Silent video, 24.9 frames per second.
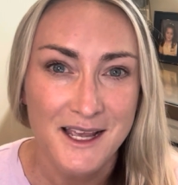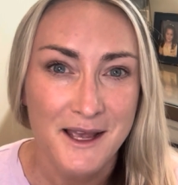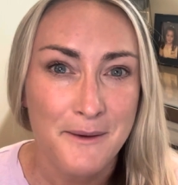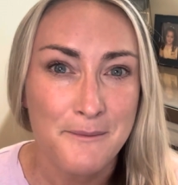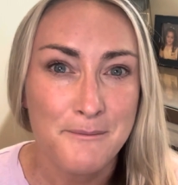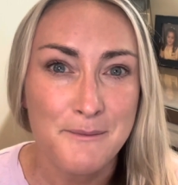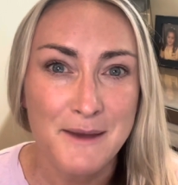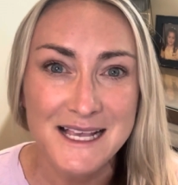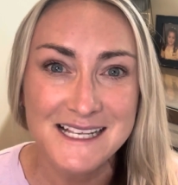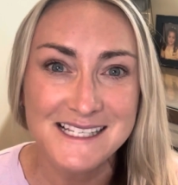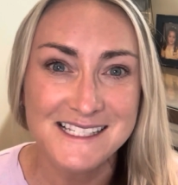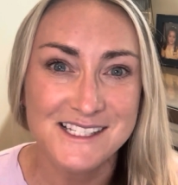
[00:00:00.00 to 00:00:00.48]

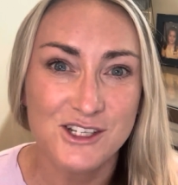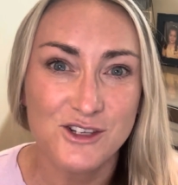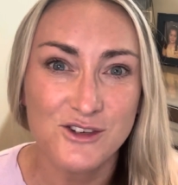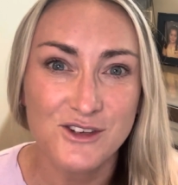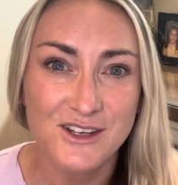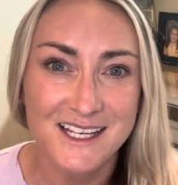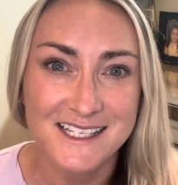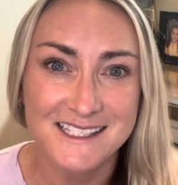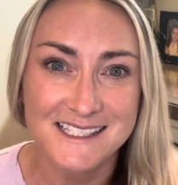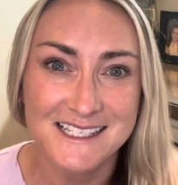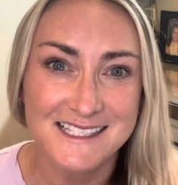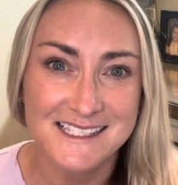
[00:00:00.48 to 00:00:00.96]
may still
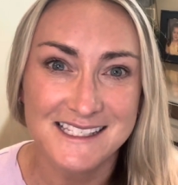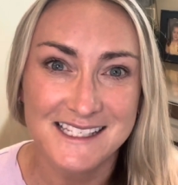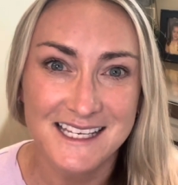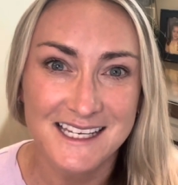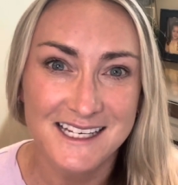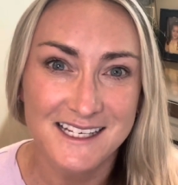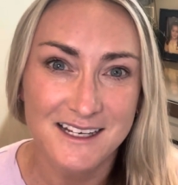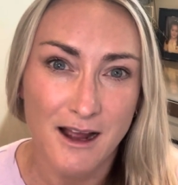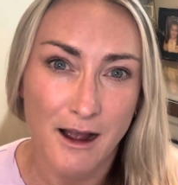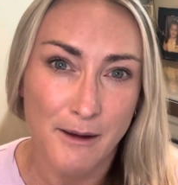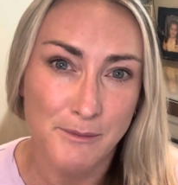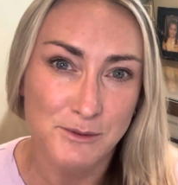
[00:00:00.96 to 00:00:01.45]
get to see
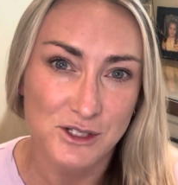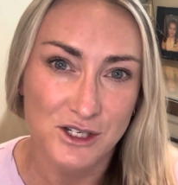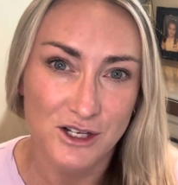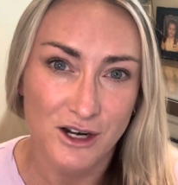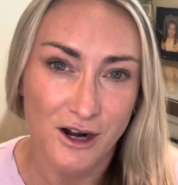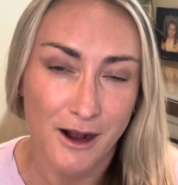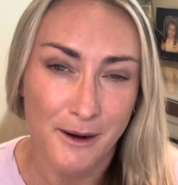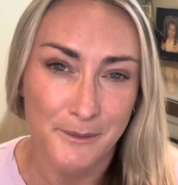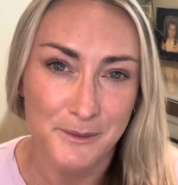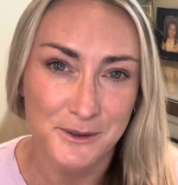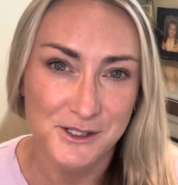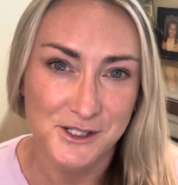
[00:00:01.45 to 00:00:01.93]
adoption
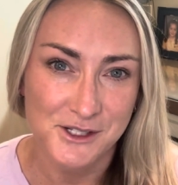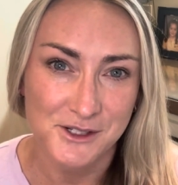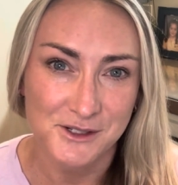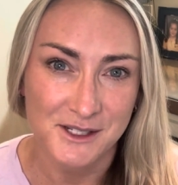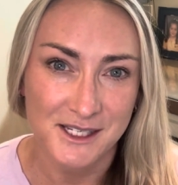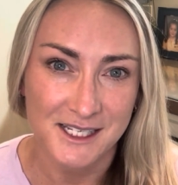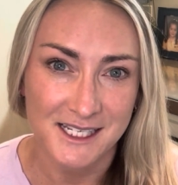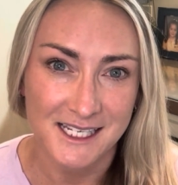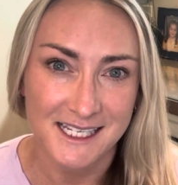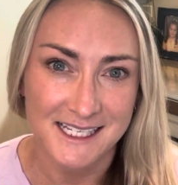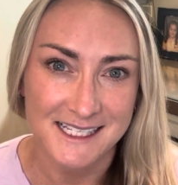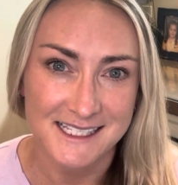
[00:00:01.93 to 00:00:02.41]

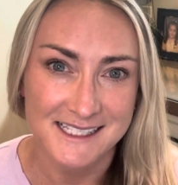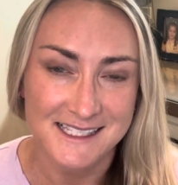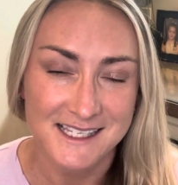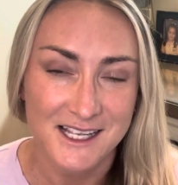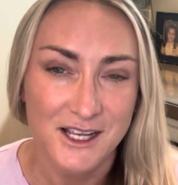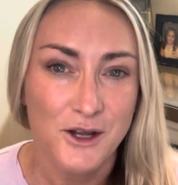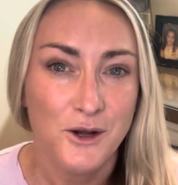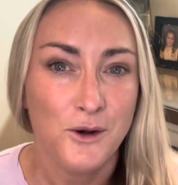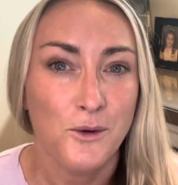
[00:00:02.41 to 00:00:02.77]
opportunities